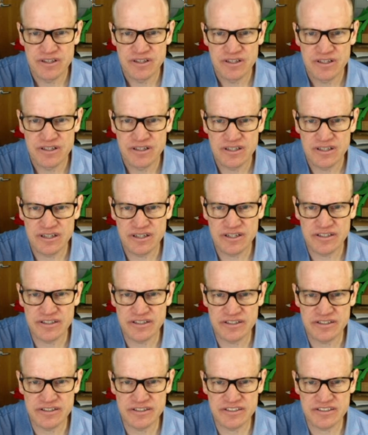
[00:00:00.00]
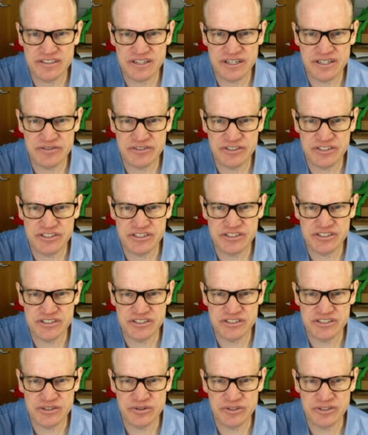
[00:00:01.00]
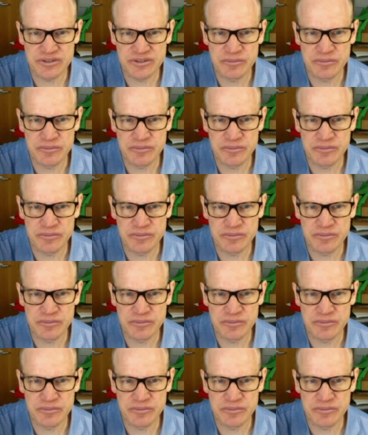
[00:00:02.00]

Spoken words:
This kind of addition is going to